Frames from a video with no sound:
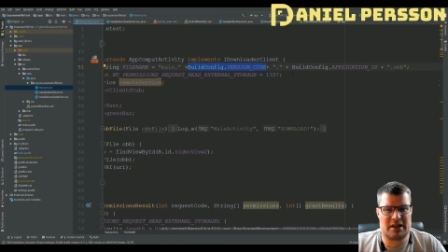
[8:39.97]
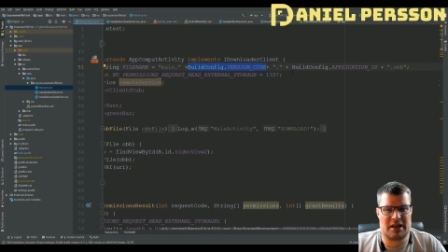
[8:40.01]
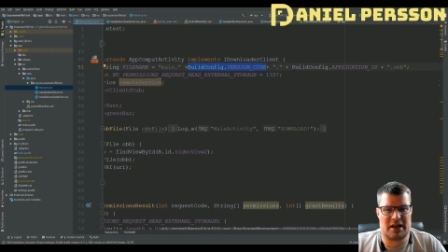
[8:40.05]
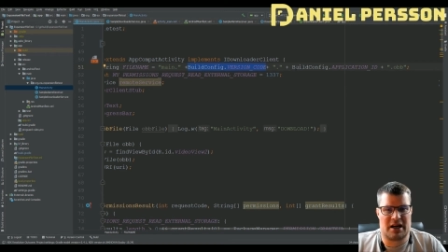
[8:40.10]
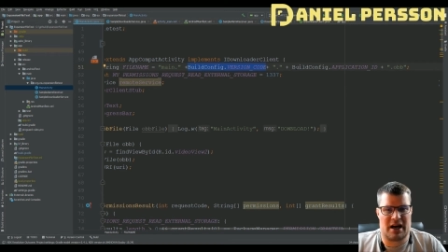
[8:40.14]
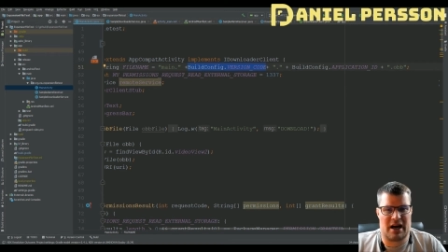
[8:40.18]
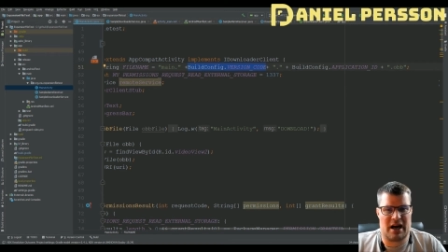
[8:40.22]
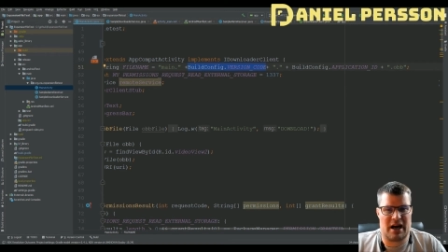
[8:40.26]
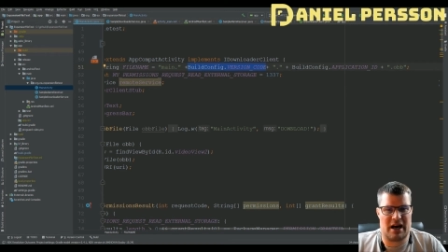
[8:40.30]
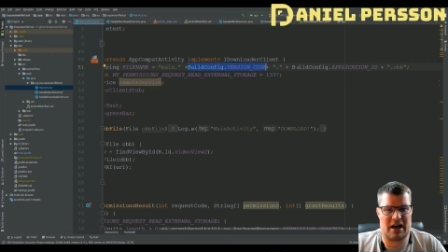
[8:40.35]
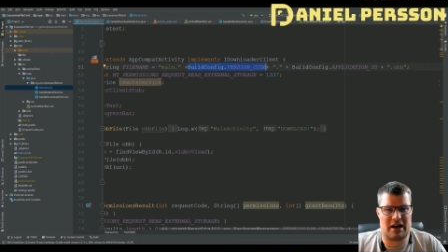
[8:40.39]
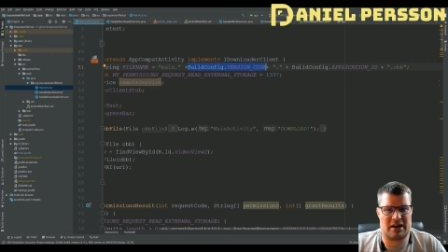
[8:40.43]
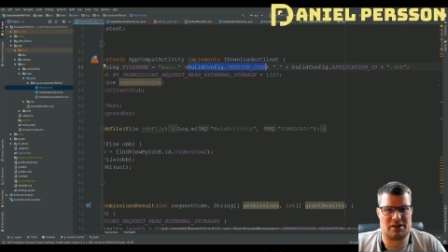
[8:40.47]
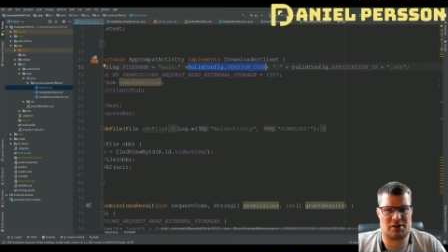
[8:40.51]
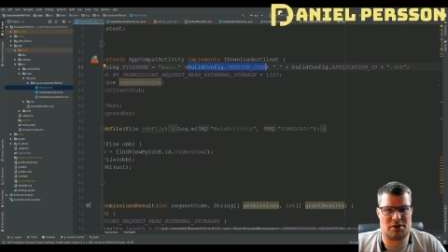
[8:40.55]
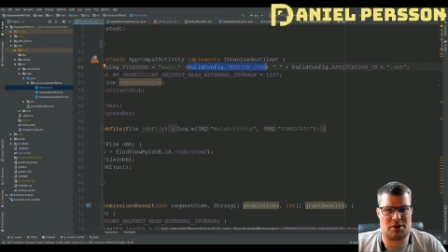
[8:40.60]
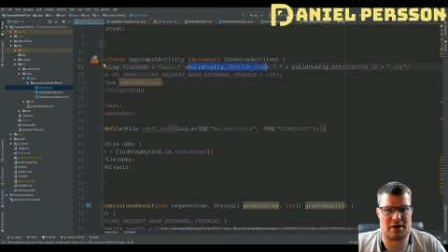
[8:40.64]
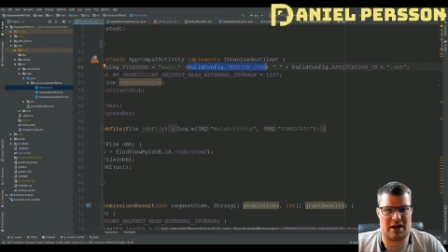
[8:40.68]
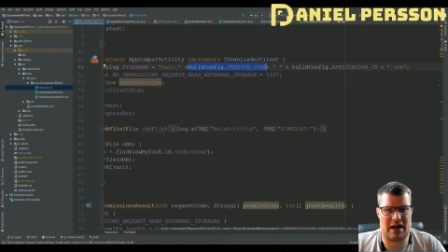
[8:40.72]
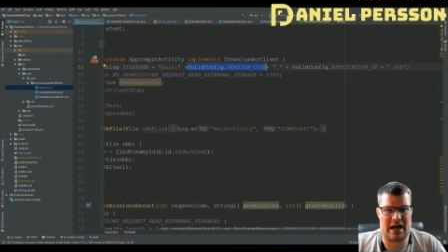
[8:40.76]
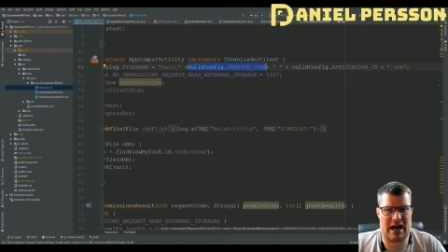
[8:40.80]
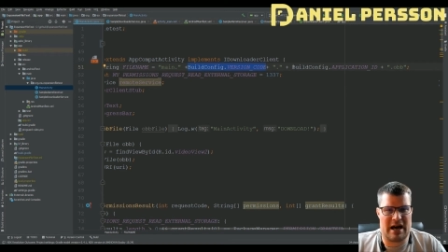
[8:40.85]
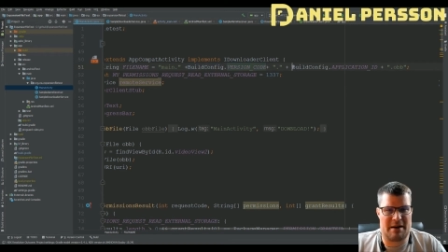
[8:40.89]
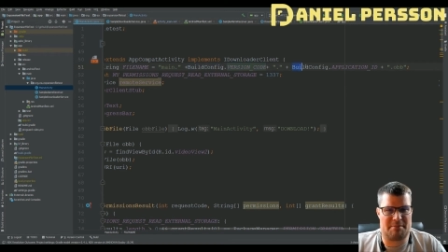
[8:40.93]
and your
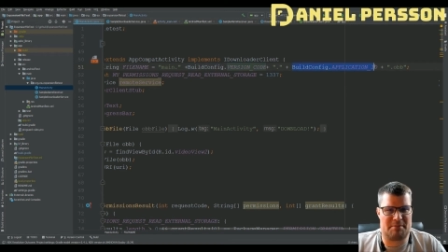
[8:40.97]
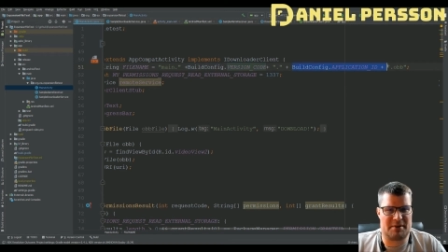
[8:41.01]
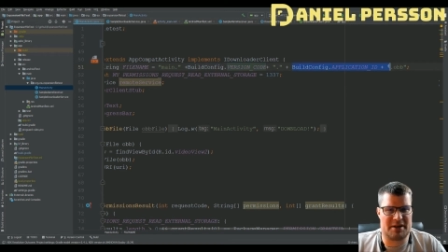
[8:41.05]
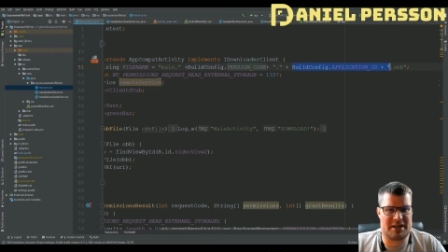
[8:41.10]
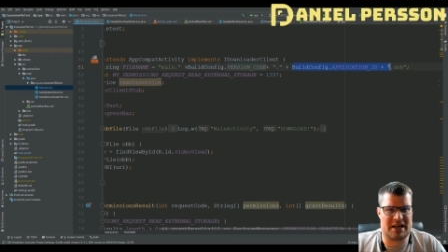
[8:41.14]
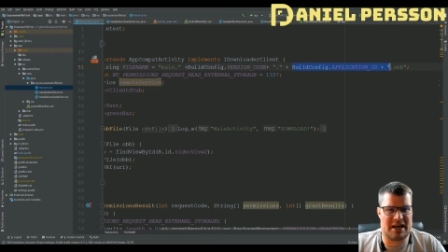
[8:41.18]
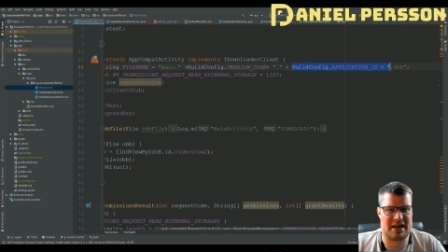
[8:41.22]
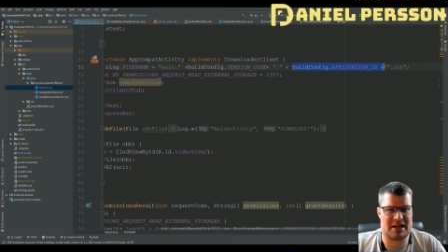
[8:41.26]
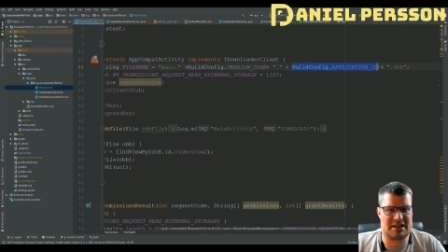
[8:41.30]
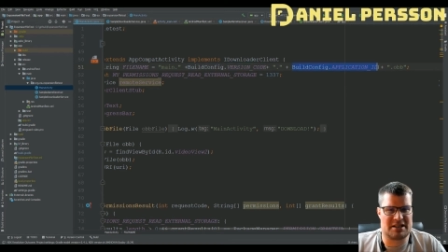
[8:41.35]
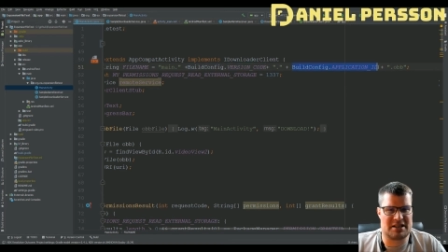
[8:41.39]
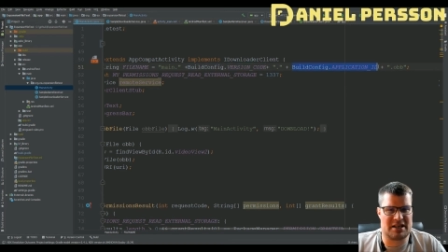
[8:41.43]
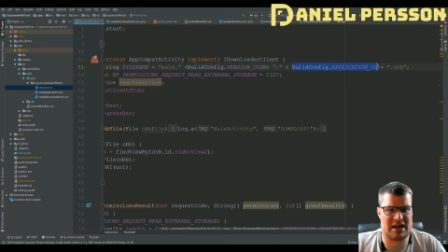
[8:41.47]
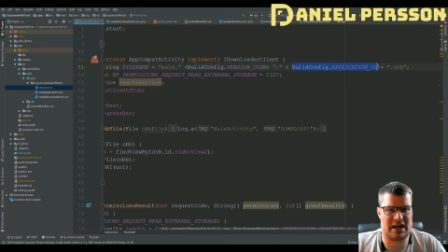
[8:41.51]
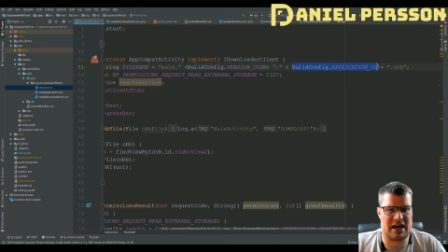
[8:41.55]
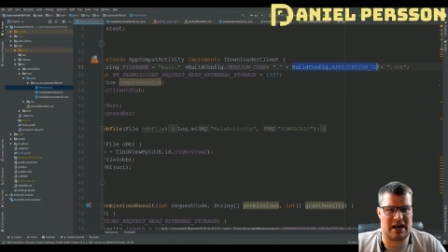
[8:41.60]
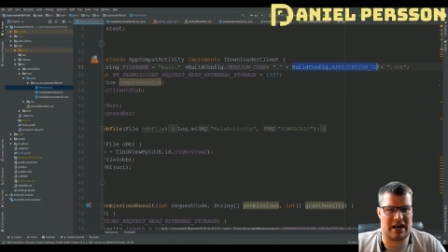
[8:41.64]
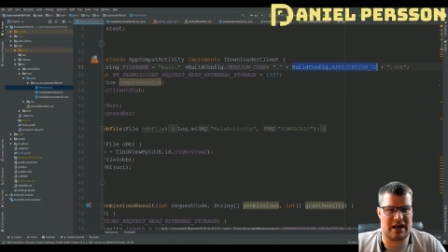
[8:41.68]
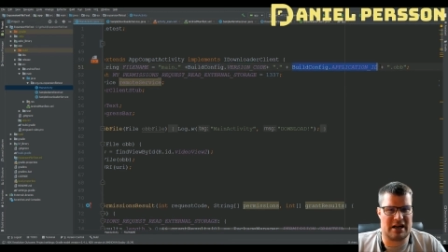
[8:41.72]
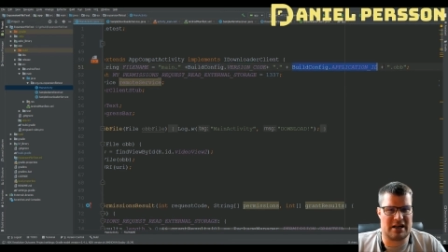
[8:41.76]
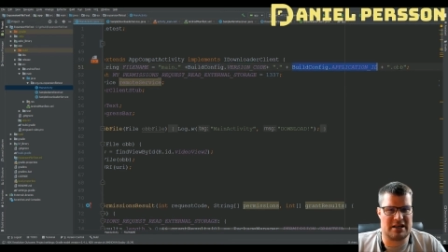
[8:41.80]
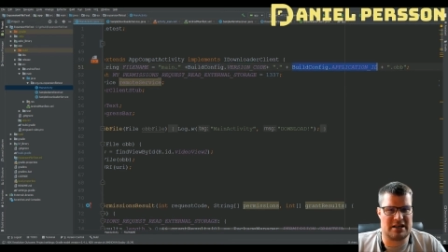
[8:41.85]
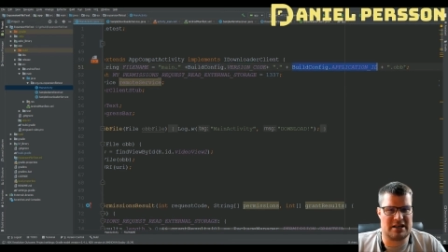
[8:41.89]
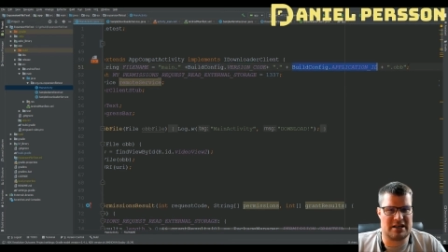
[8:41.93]
application
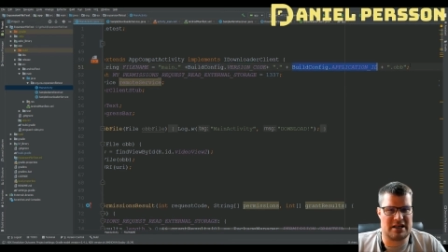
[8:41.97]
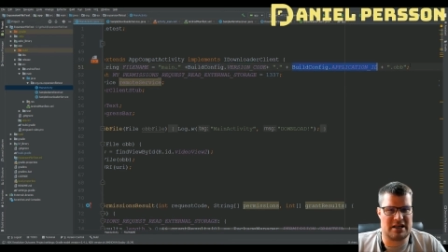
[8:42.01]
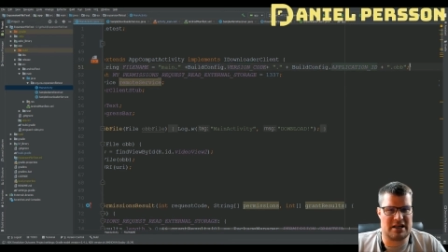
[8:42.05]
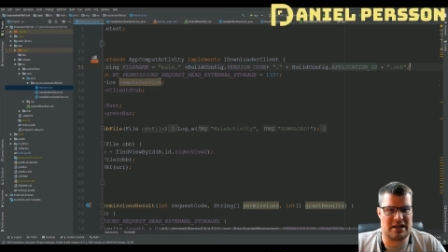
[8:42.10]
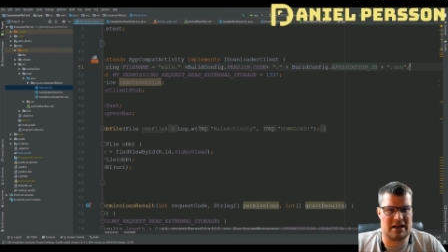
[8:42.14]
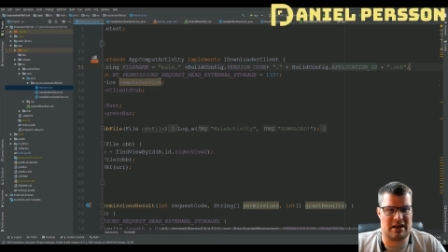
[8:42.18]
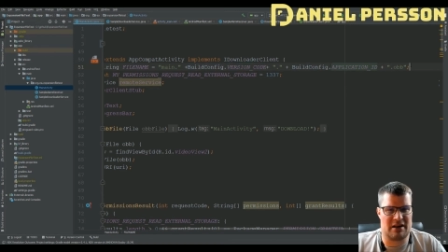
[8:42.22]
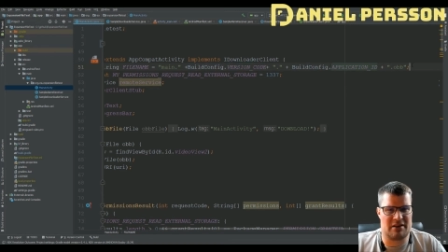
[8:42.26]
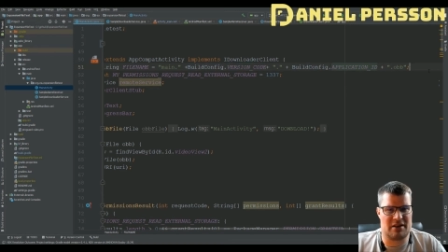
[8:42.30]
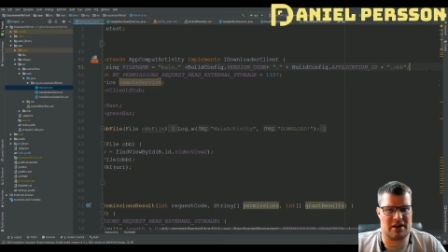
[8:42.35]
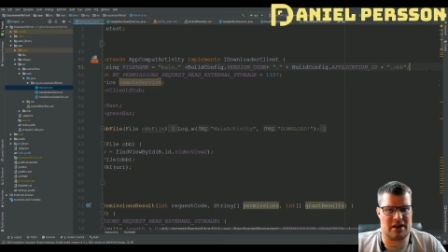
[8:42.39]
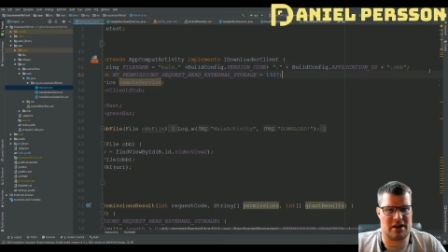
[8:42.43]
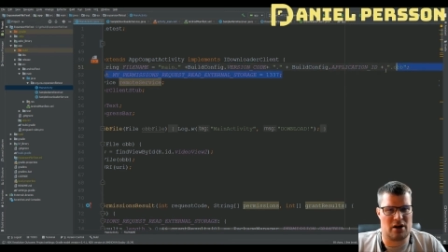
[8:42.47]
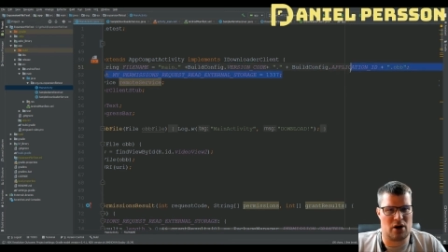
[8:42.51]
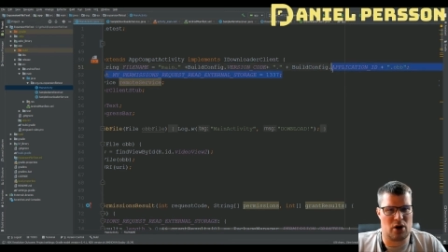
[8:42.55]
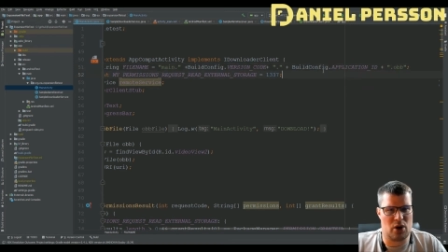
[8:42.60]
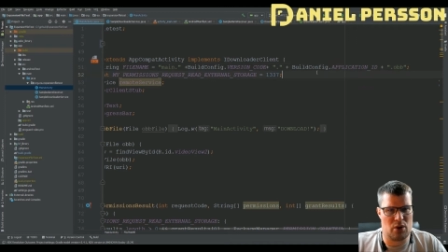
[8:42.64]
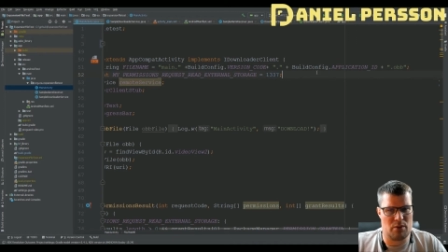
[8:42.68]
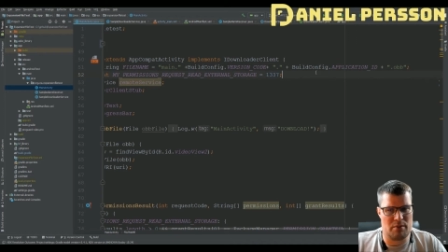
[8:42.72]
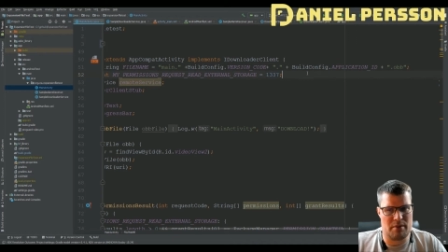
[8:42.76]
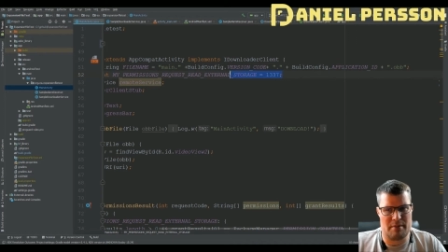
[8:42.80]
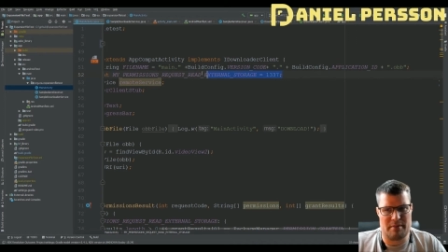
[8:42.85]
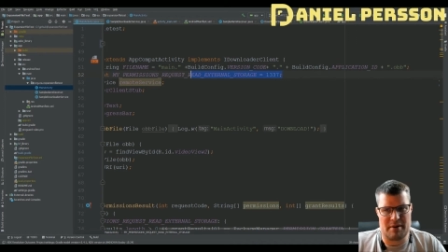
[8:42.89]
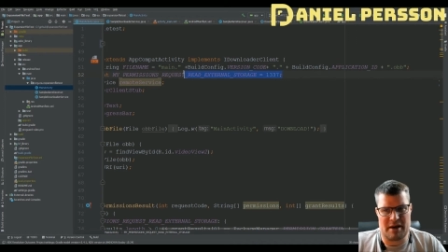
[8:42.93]
ID and then
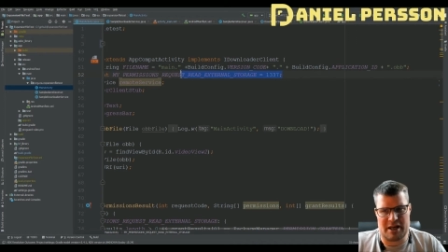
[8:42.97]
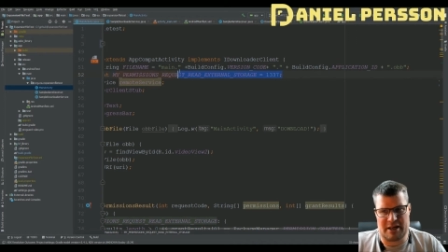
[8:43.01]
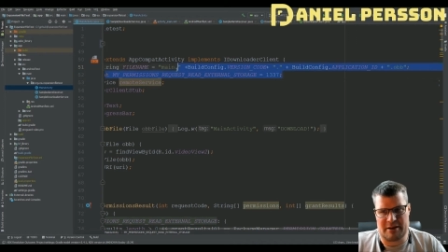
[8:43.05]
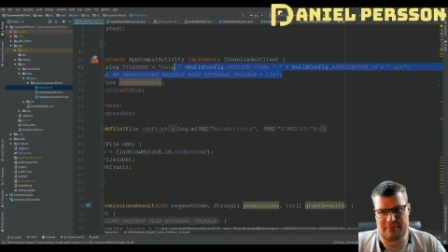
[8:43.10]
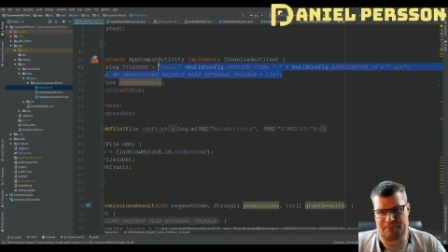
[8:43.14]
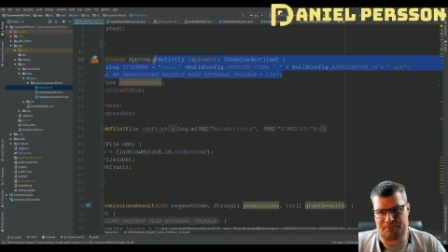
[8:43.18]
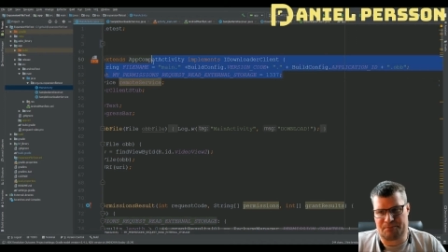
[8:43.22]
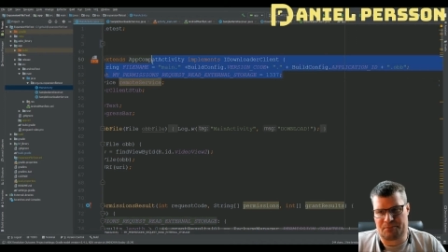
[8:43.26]
OBB.